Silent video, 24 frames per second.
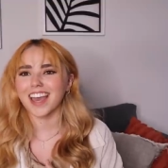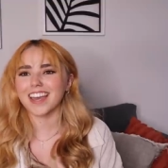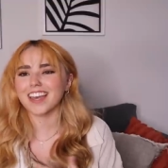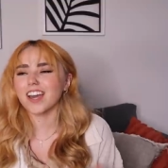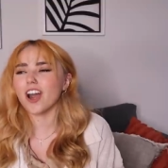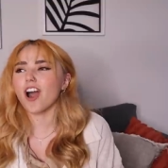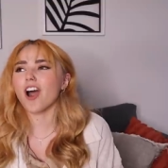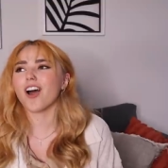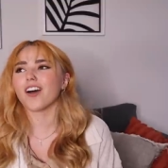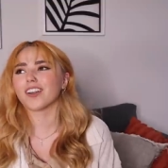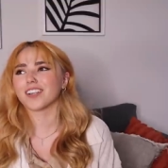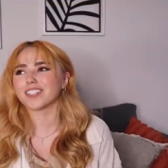
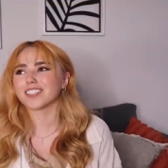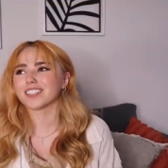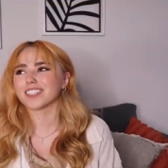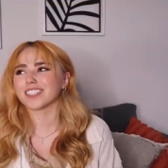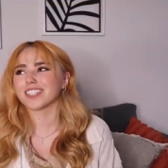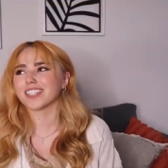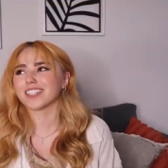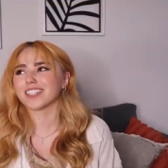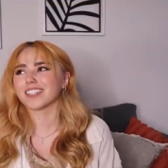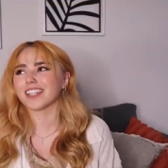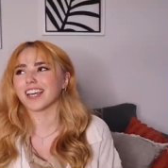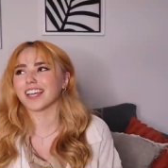it
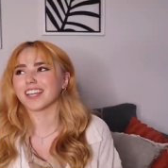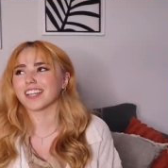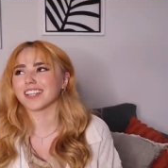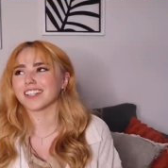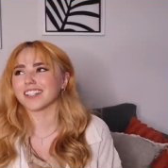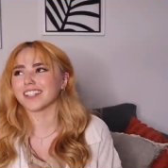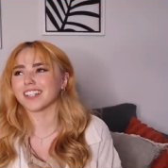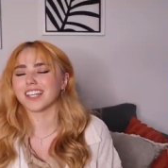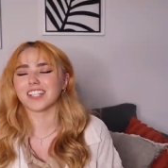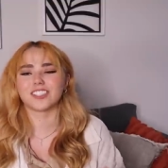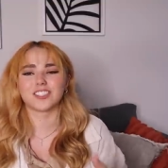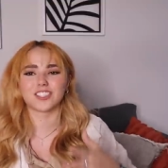honestly, like
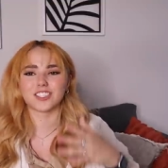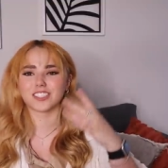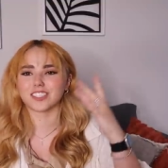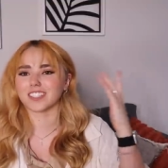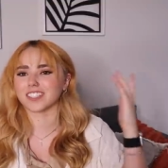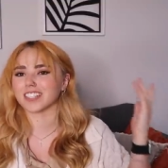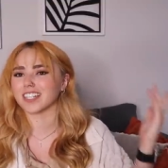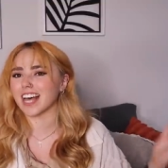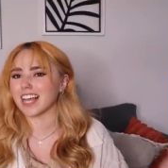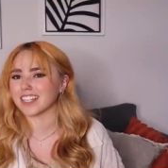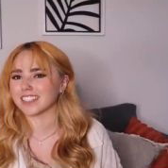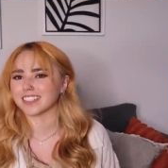it's just the
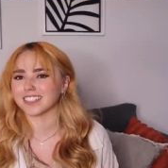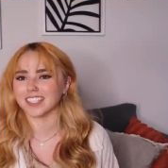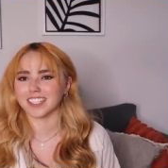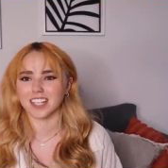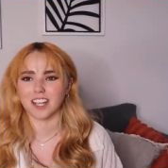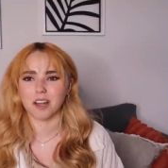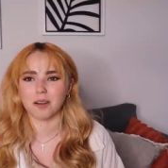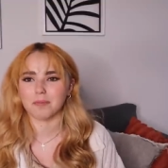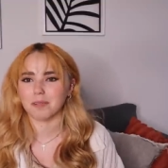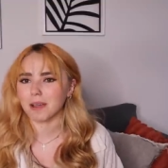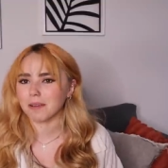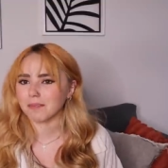last thing
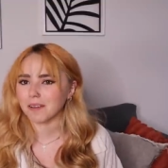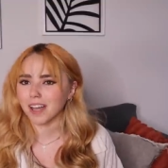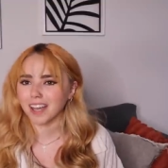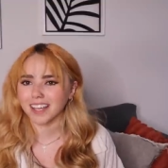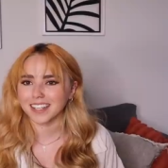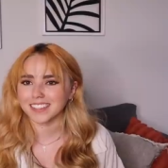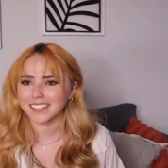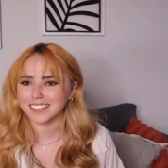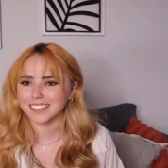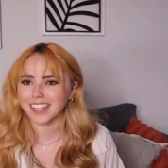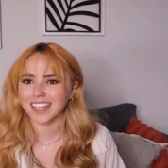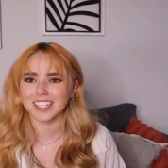on my
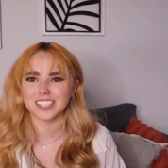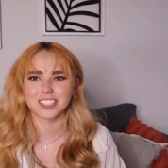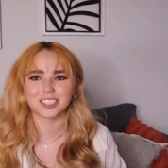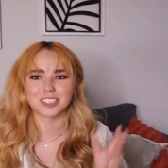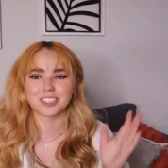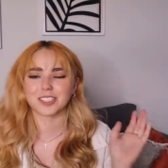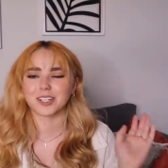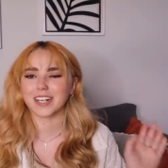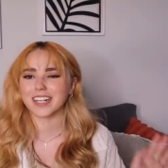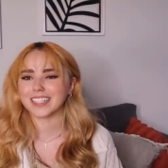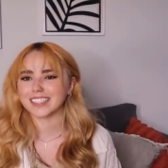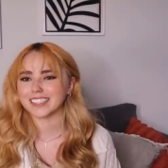mind. It's
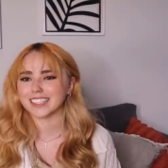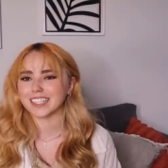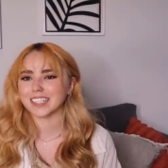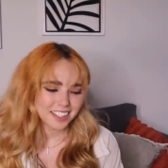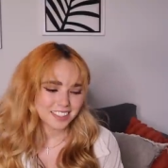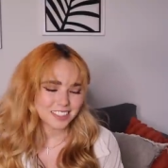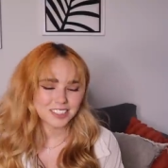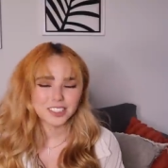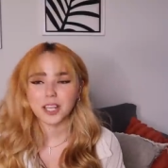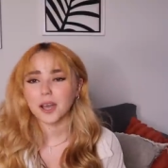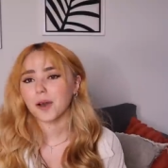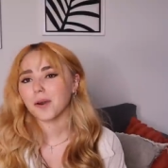just crazy.
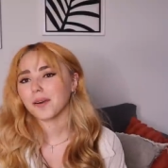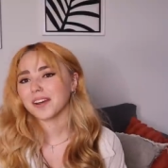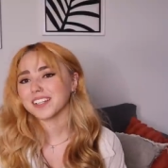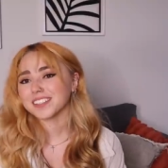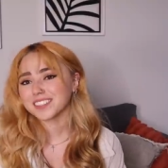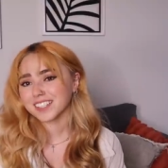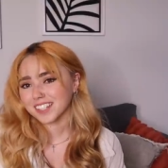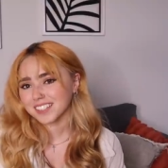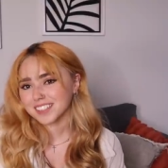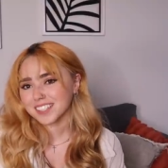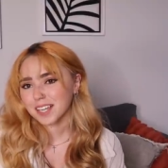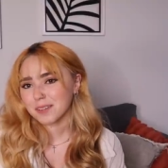So it
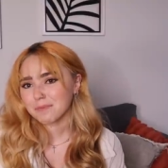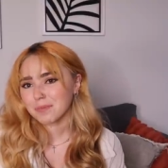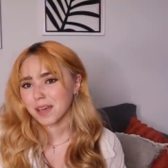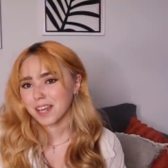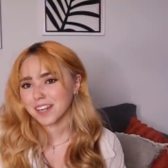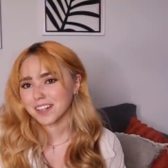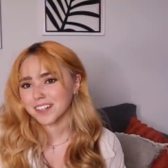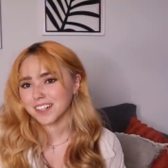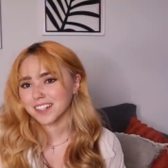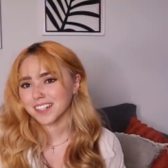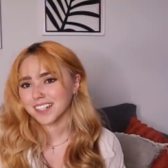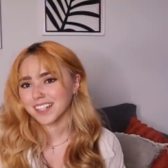does get
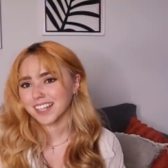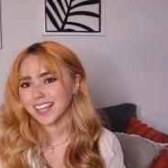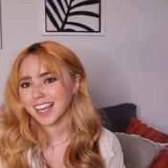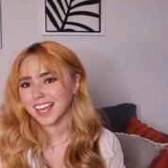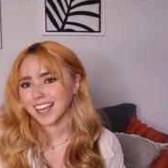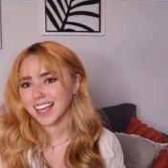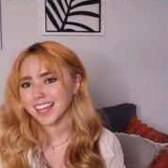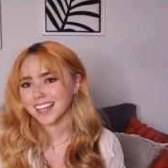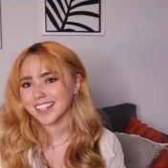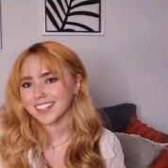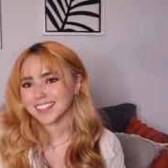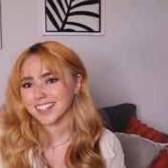better
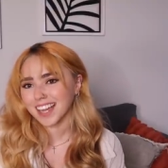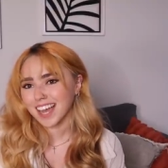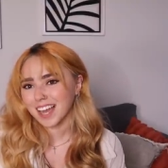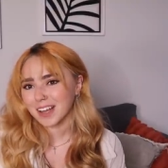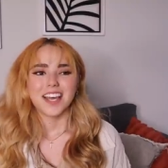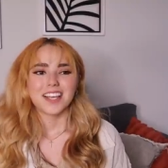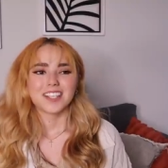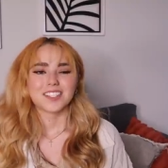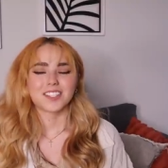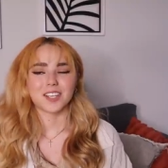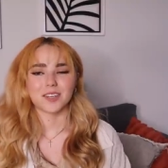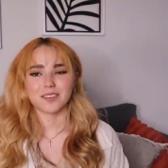and yeah.
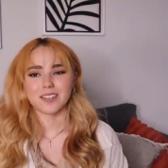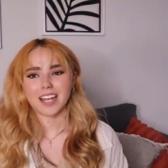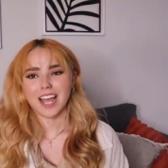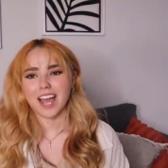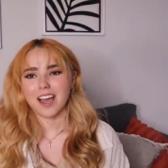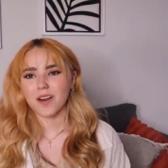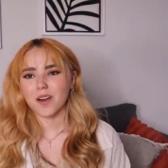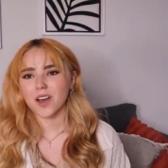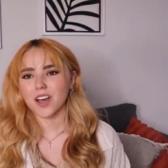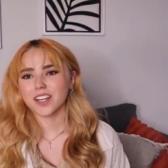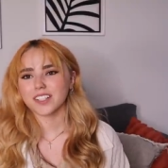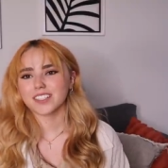So
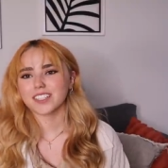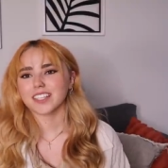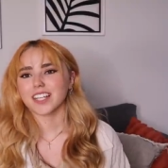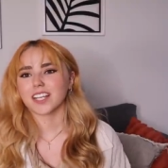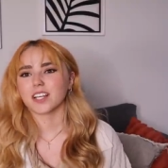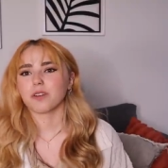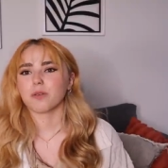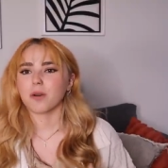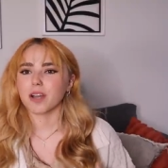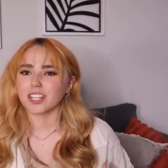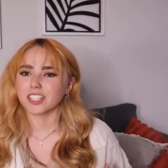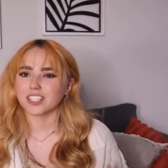now onto
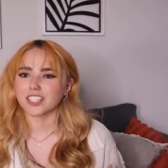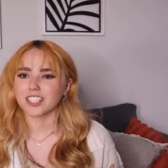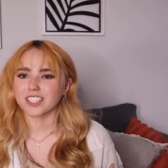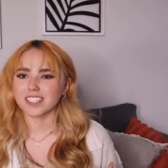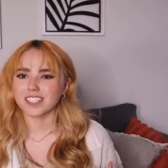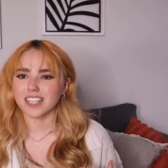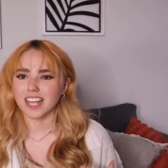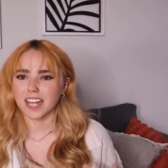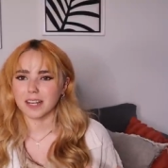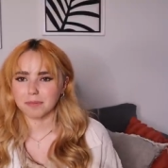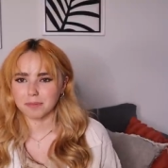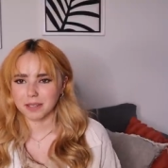like questions
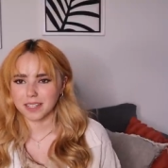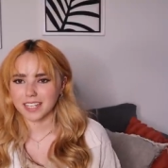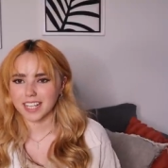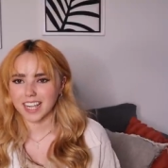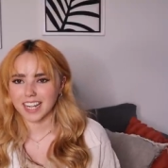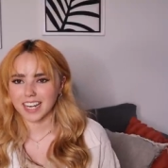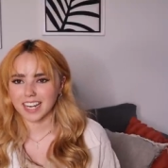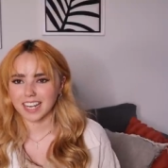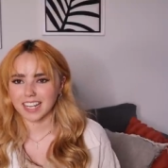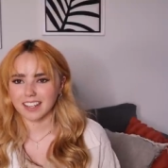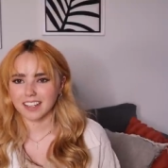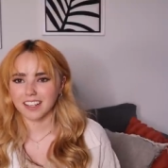that I've been
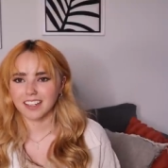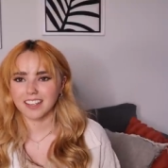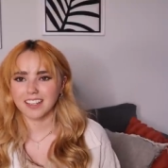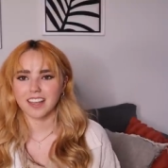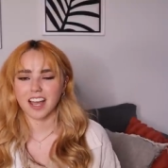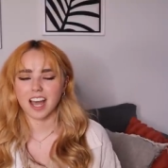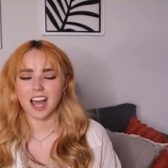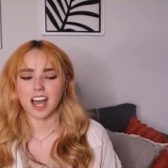getting. Um,